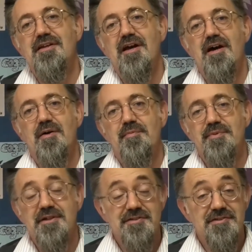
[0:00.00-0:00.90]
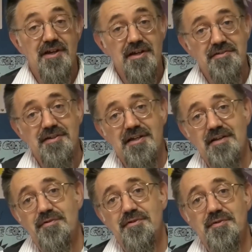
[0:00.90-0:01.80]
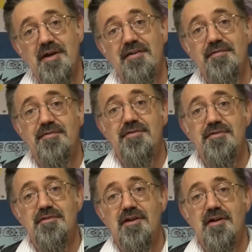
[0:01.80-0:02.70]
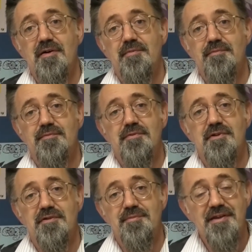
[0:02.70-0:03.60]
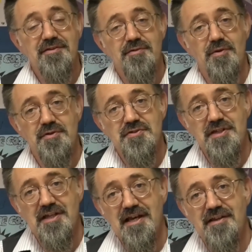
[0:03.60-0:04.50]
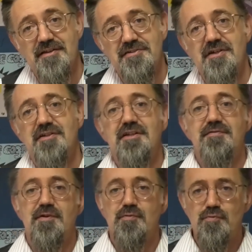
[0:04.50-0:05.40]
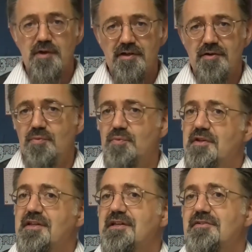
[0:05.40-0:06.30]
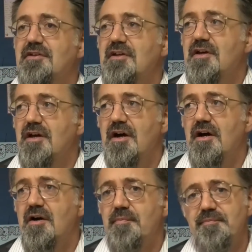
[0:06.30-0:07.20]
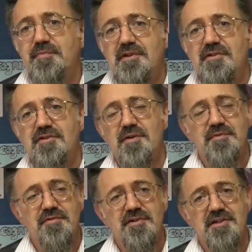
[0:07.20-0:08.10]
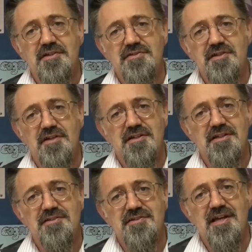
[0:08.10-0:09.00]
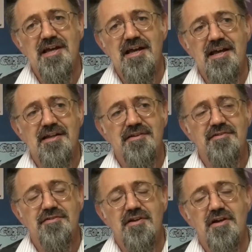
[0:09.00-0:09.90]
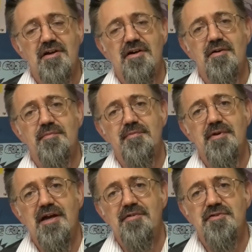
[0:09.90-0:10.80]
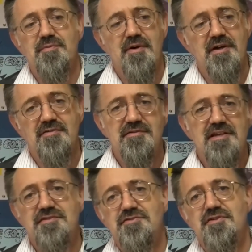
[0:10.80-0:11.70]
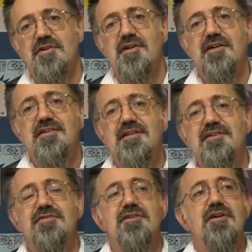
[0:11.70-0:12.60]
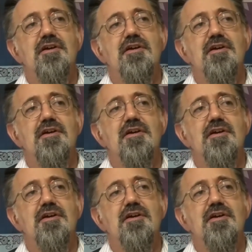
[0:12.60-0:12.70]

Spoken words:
Being a science A-level, you have the methodology and the scientific rigour with it in terms of looking at studies and how you might test certain ideas.